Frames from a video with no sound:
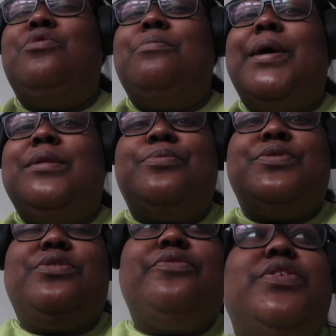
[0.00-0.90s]
one by the
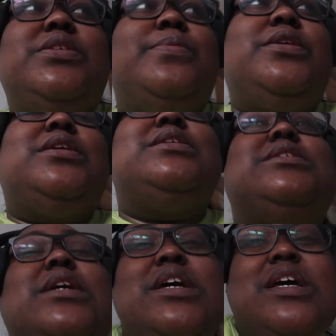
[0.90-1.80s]
post office because
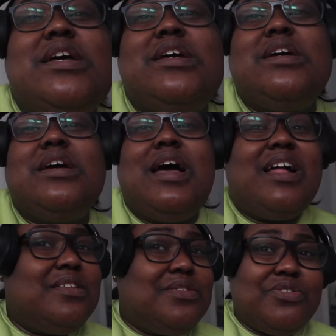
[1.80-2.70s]
i
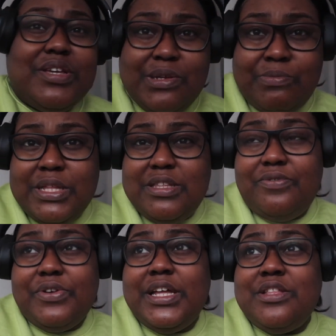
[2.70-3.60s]
need to try somewhere
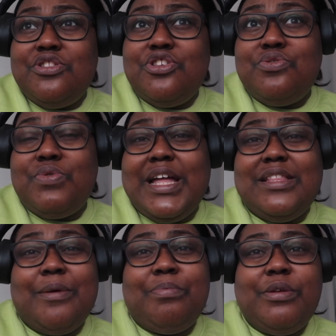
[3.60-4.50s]
different and new and
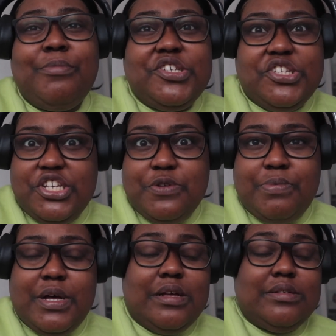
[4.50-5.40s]
they're pretty much
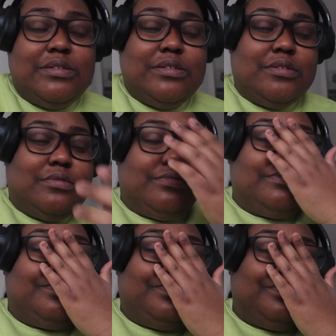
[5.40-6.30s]
cheaper so
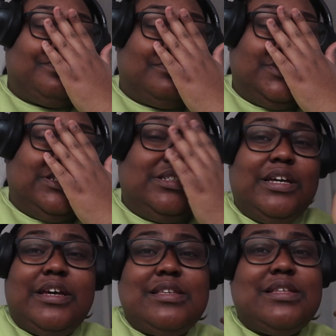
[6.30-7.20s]

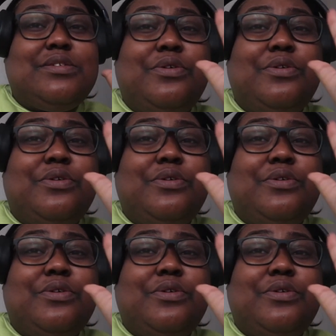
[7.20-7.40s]
yeah guys let's